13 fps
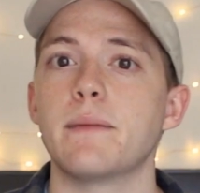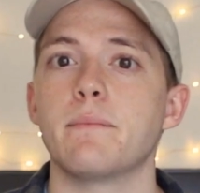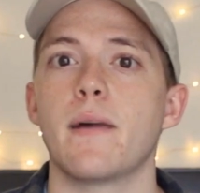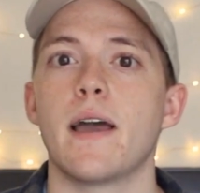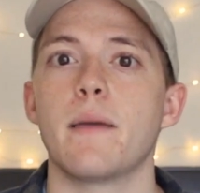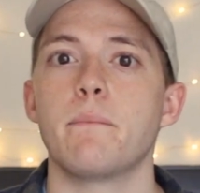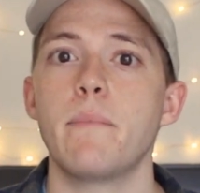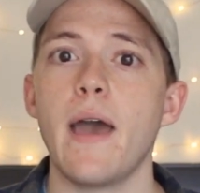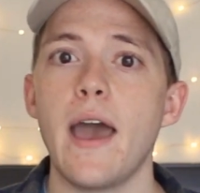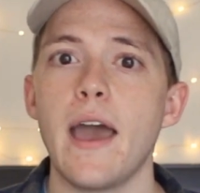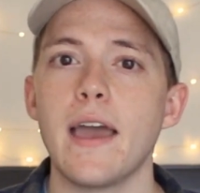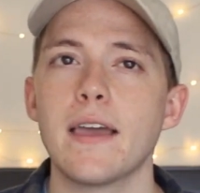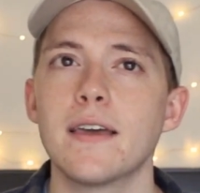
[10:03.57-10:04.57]
in my
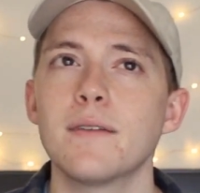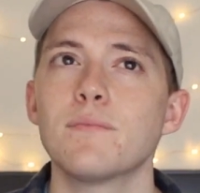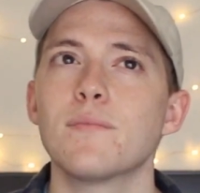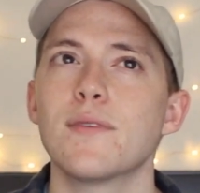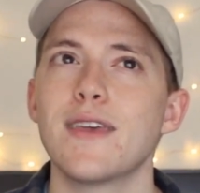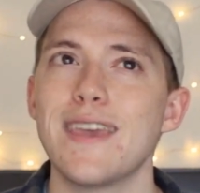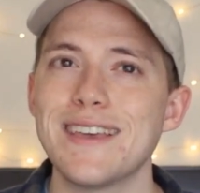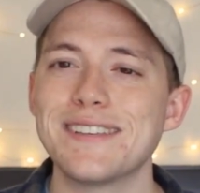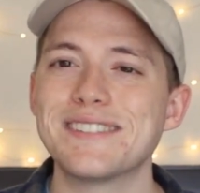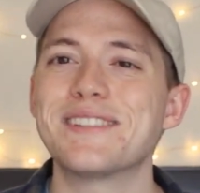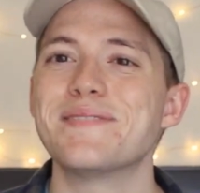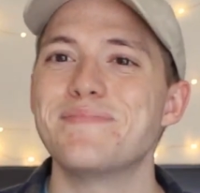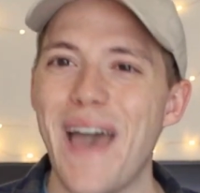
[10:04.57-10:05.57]
bag
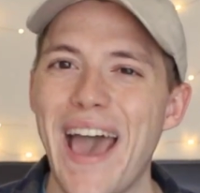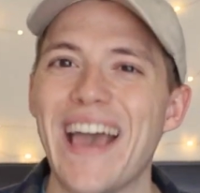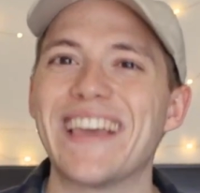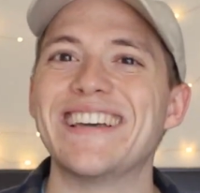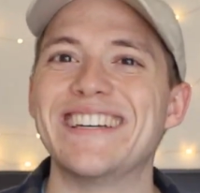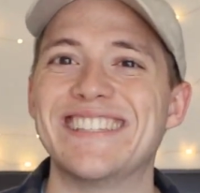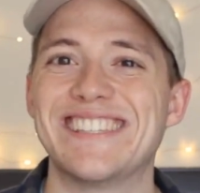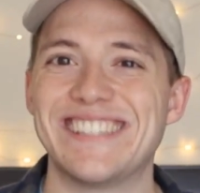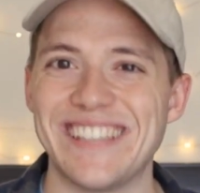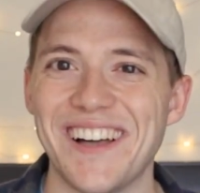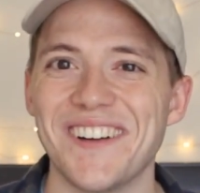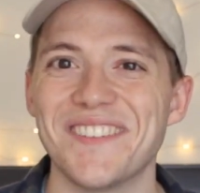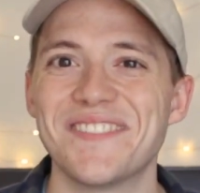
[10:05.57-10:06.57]
is the bag
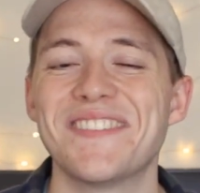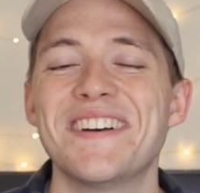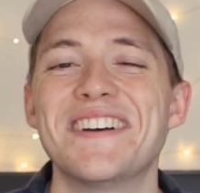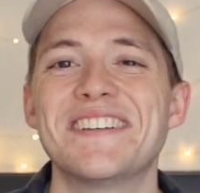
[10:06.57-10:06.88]
itself.